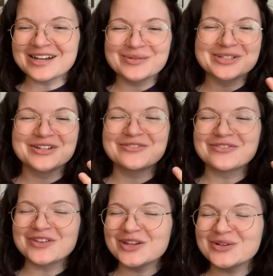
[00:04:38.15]
I was
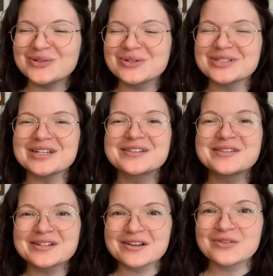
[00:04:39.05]
confused, and
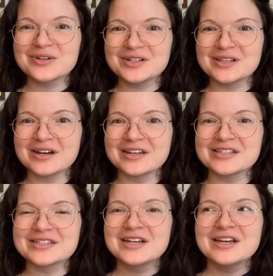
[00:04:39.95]
then I
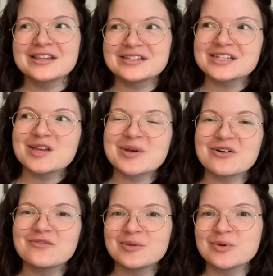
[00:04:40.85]
realized this came
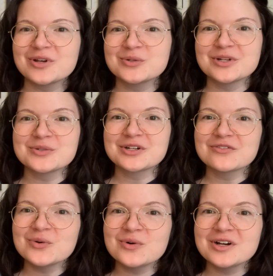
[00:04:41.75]
out February
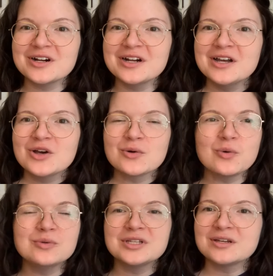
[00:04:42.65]
2024,
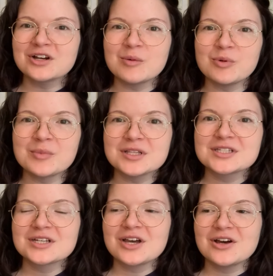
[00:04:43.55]
only a couple
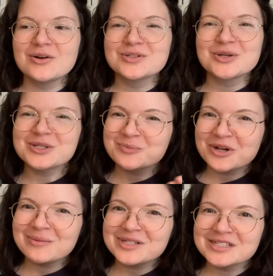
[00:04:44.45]
months ago, so it's
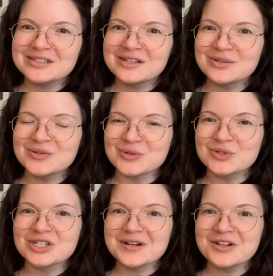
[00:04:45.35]
probably still on the new
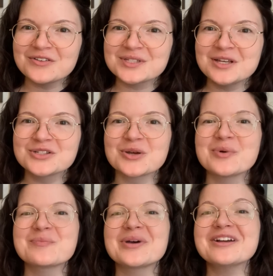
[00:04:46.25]
shelves. So I
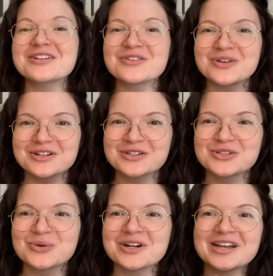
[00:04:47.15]
went back to the front of the
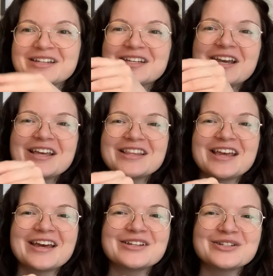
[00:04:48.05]
store and they
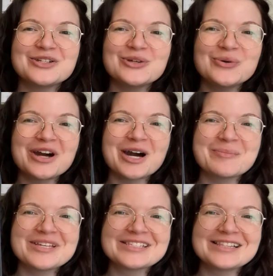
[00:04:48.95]
had two
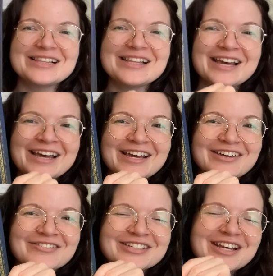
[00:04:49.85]
copies
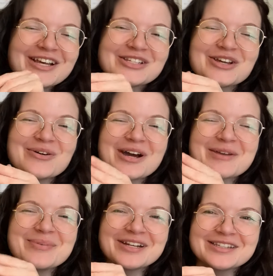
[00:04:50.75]
left. So I
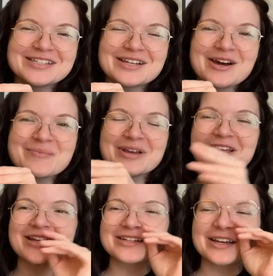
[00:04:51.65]
picked this up
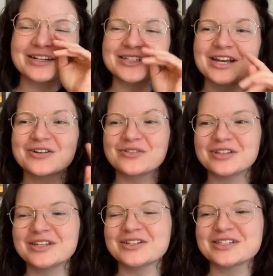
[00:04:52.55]
and I actually had a
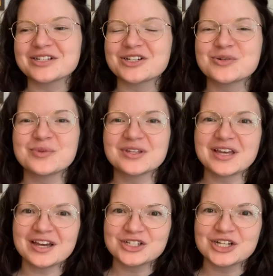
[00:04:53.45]
really good discussion with the
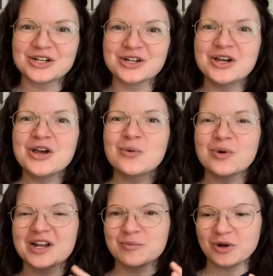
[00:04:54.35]
cashier
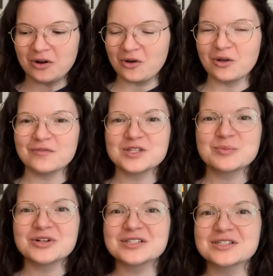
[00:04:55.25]
when I brought all of these
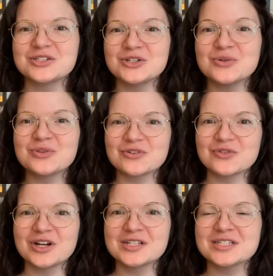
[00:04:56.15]
books to the
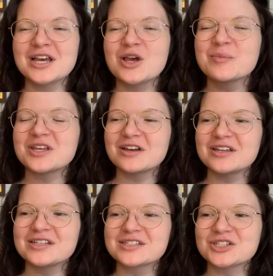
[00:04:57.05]
front,
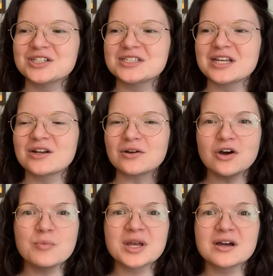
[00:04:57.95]
because she said,
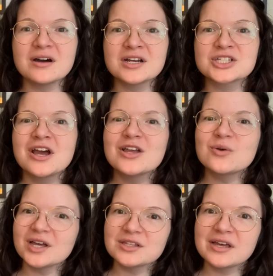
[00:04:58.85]
"Oh my gosh, you
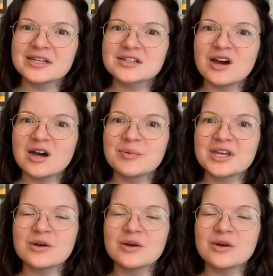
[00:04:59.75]
got the last copy.